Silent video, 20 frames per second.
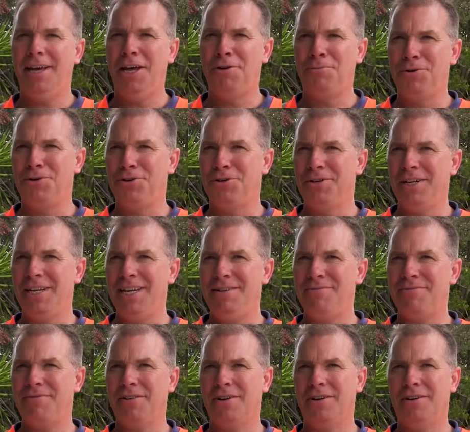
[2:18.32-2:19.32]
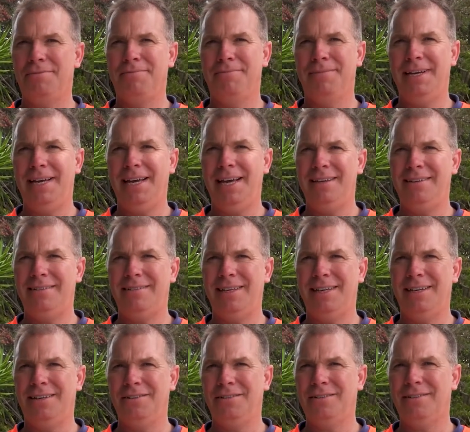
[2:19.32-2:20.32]
Edward Goody from
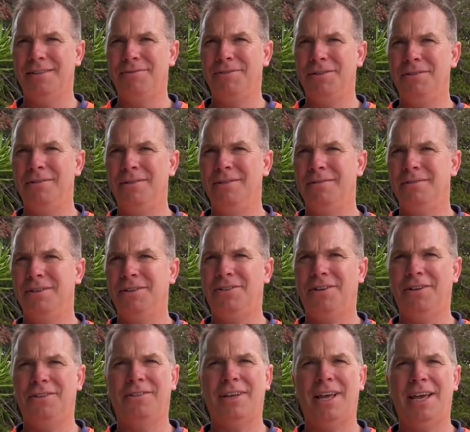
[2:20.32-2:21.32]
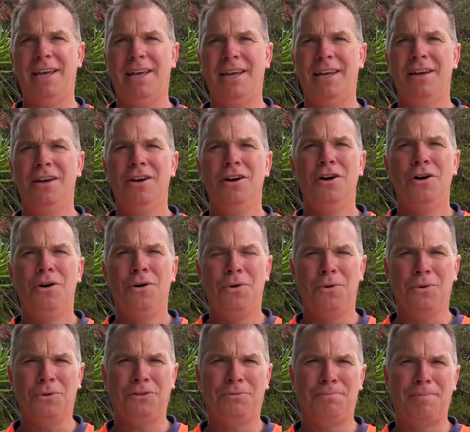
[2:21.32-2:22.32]
ACL Civil, which is a
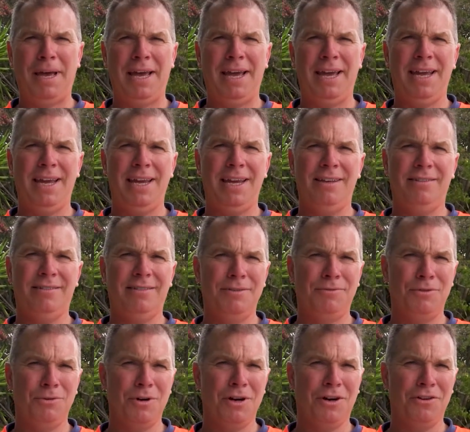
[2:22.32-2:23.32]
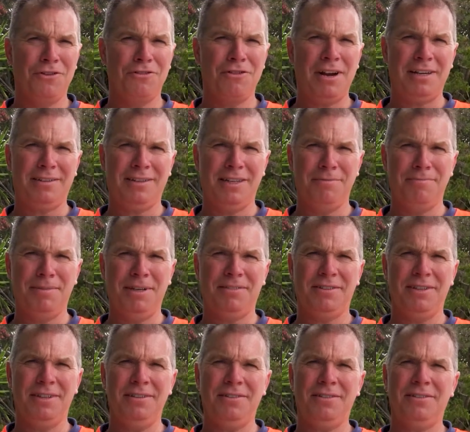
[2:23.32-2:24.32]
Hawke's Bay civil contracting
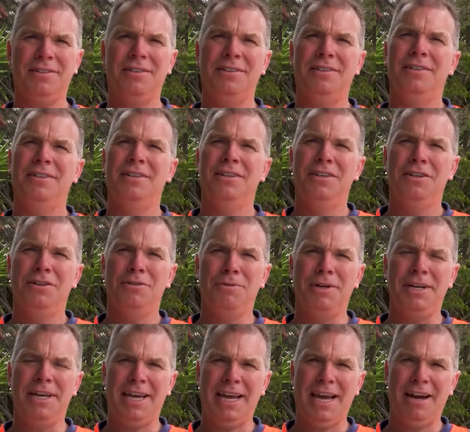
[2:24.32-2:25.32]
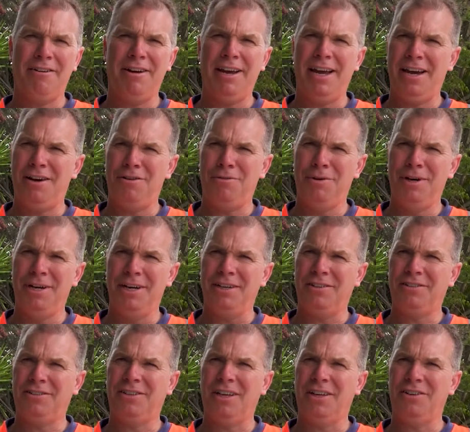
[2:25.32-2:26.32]
business. We carry out
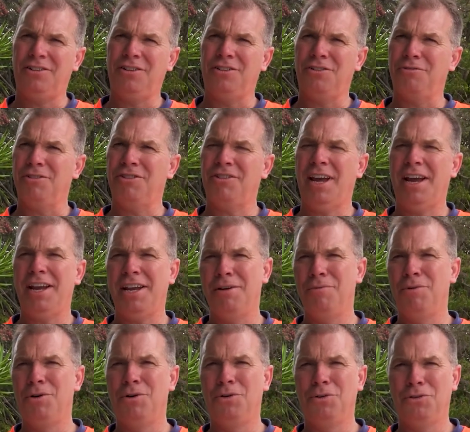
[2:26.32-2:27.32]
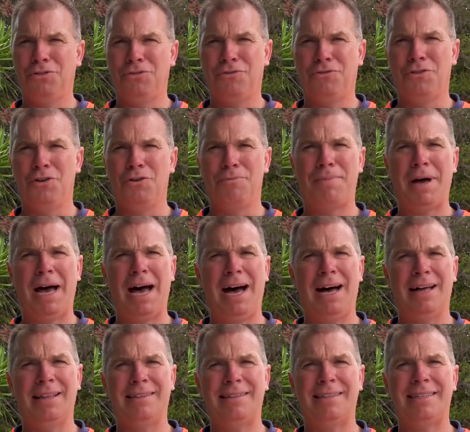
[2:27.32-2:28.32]
works such as retaining walls,
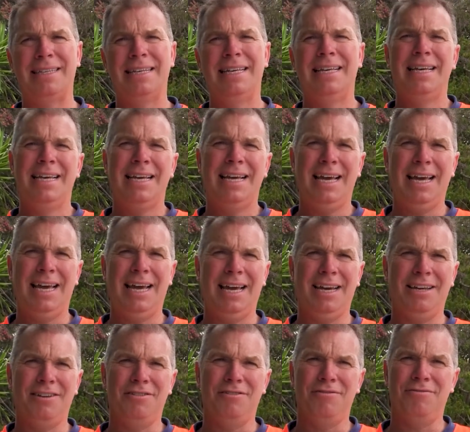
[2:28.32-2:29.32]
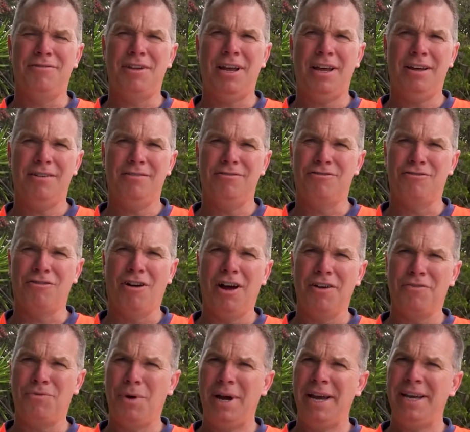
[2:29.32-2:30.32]
footpaths and
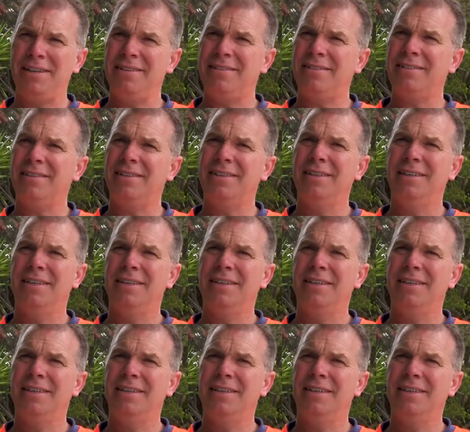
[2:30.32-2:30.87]
driveways.